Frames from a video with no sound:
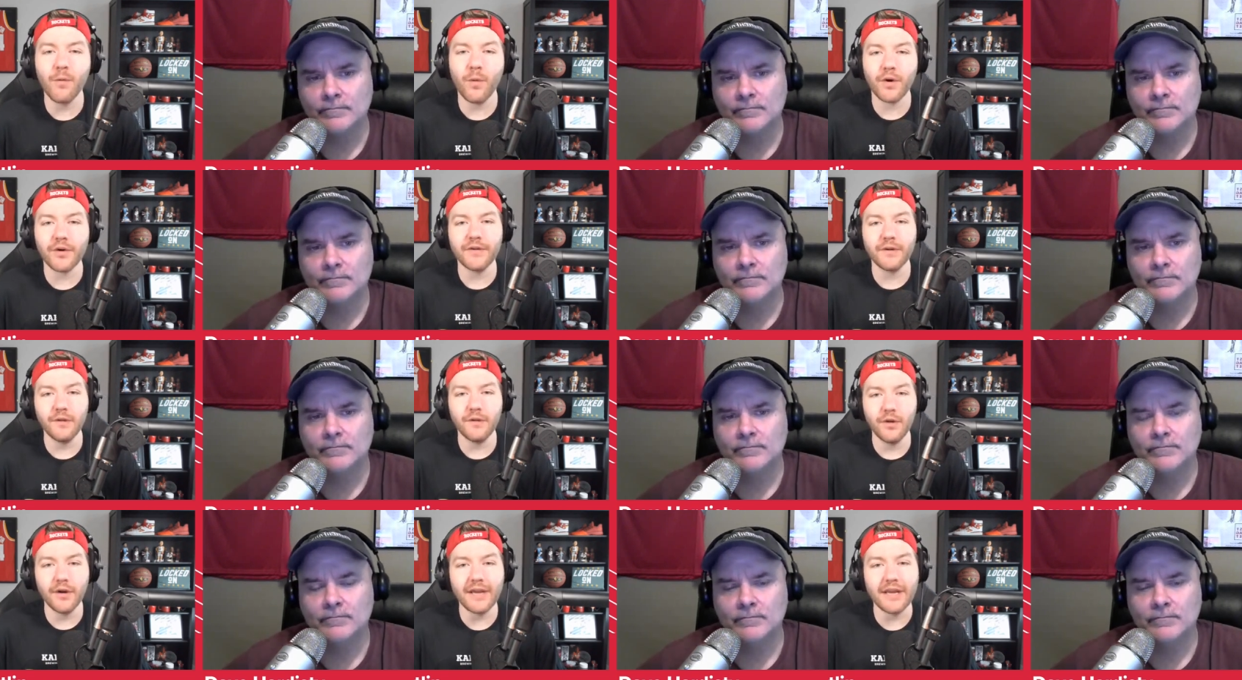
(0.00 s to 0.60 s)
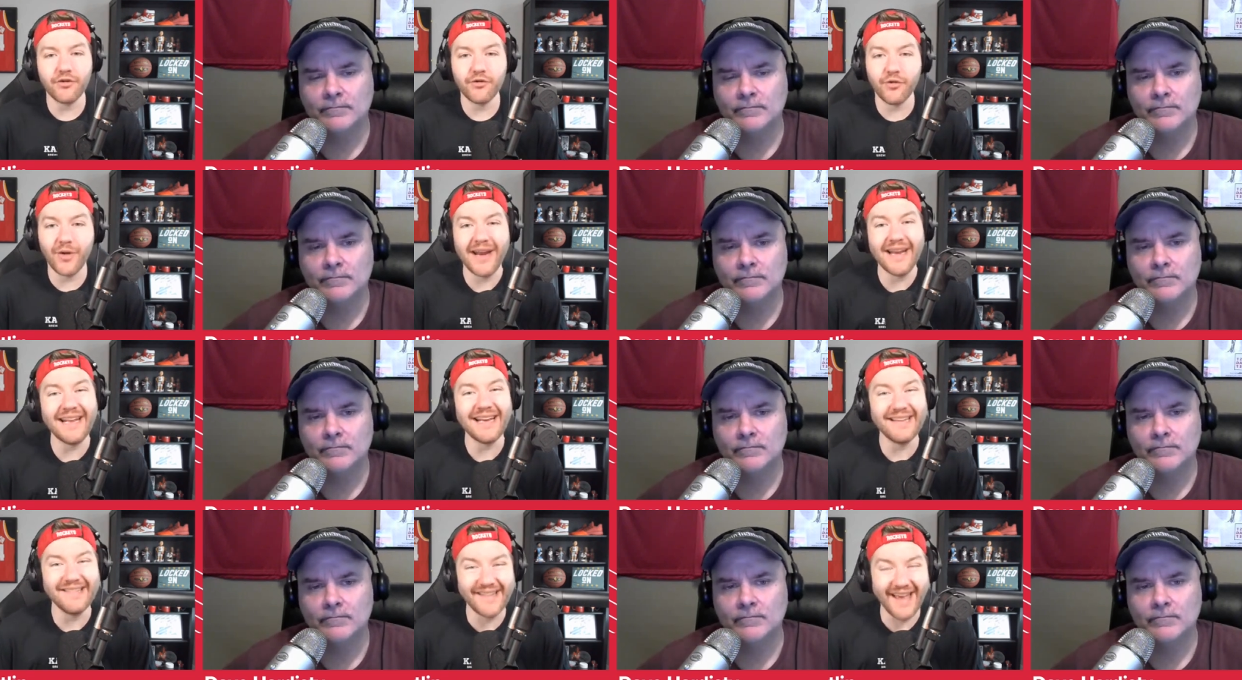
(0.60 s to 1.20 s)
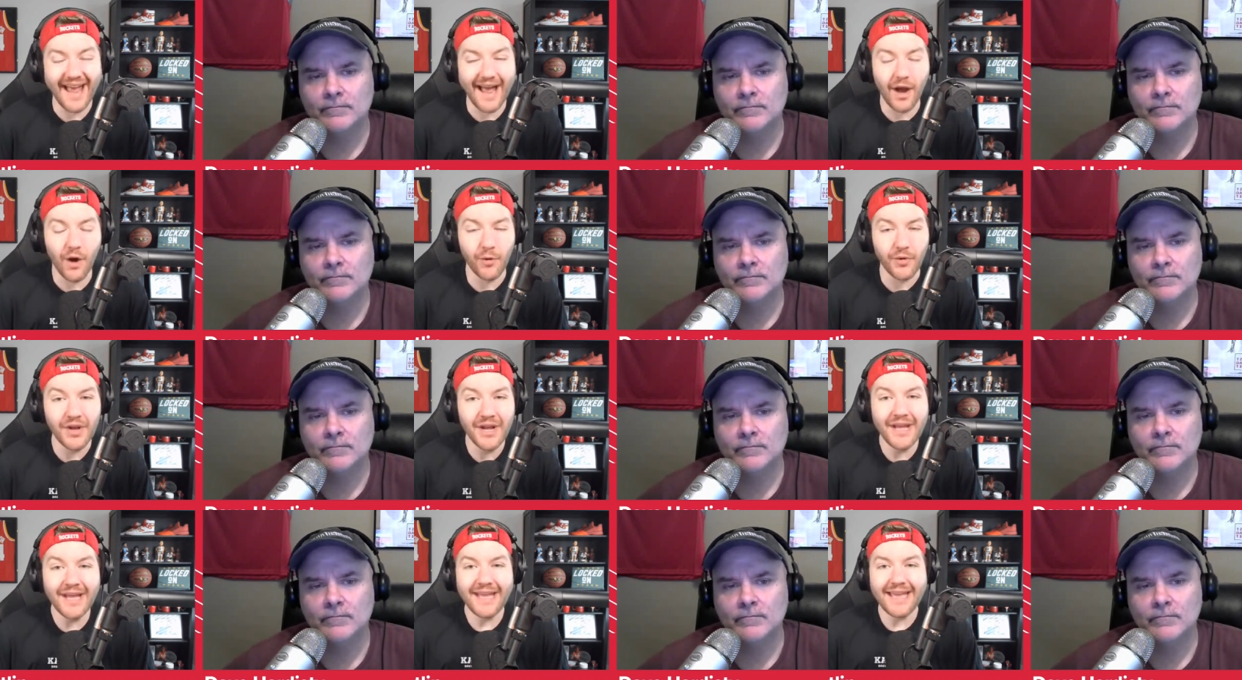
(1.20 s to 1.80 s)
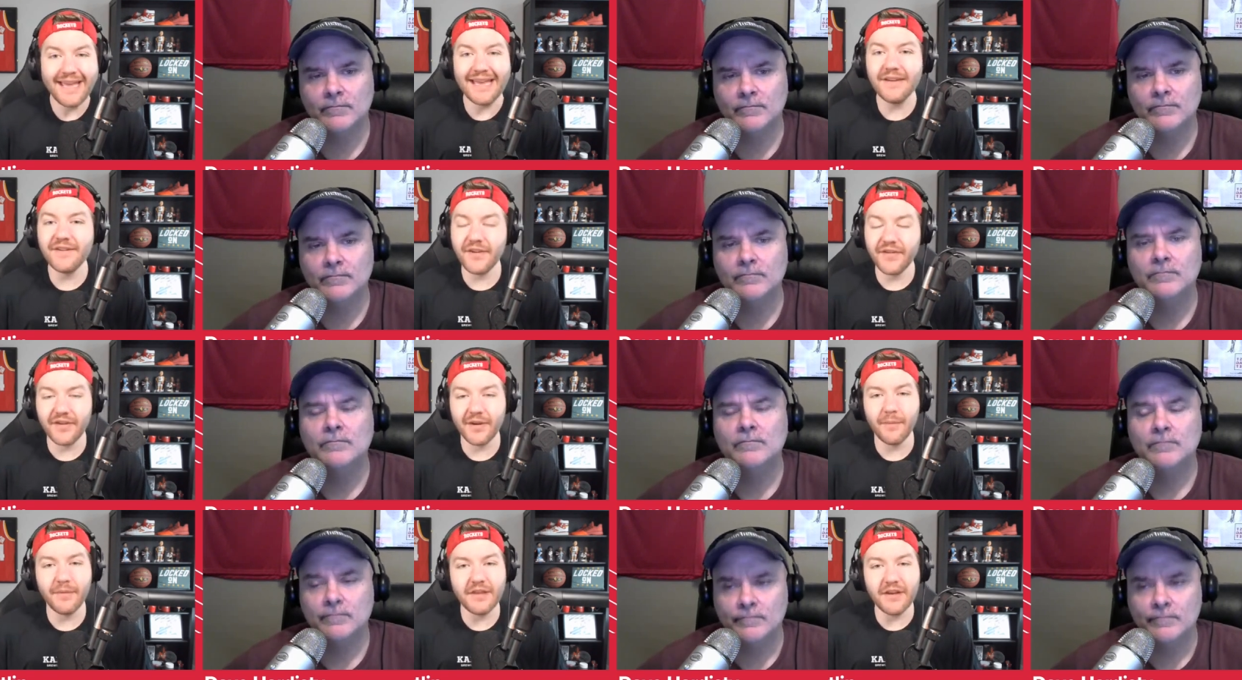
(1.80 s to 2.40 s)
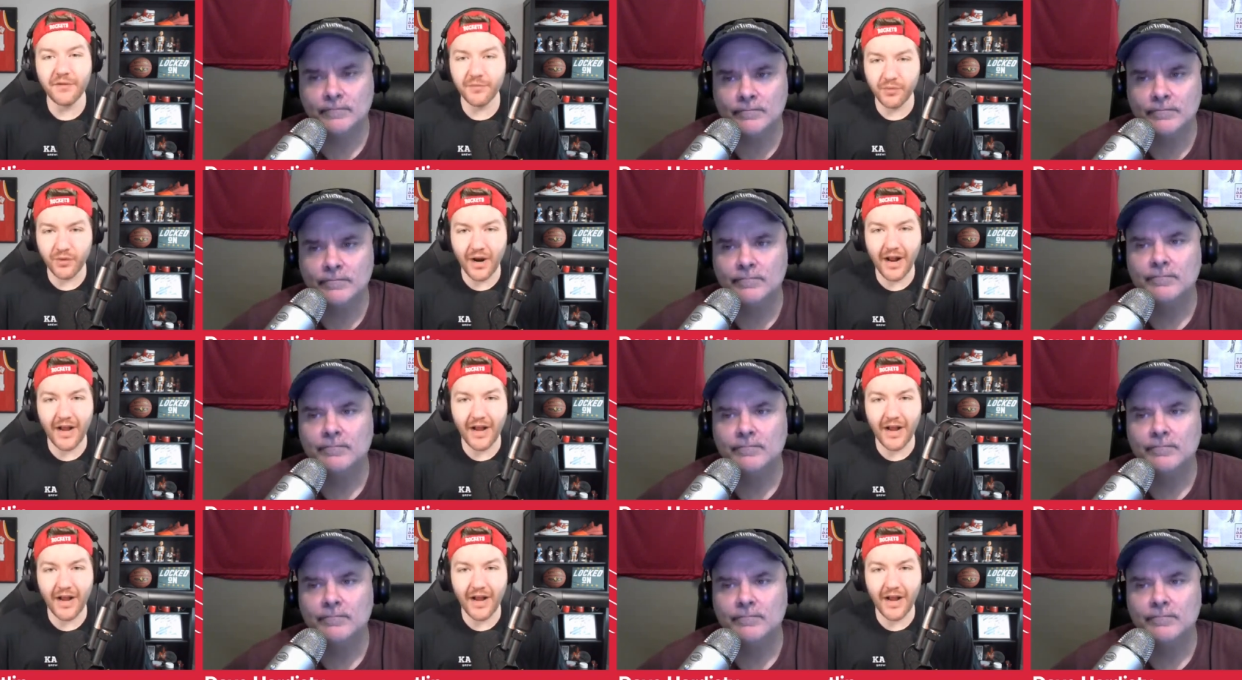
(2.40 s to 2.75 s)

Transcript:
Speaker 1: they were to look at trading down into some of these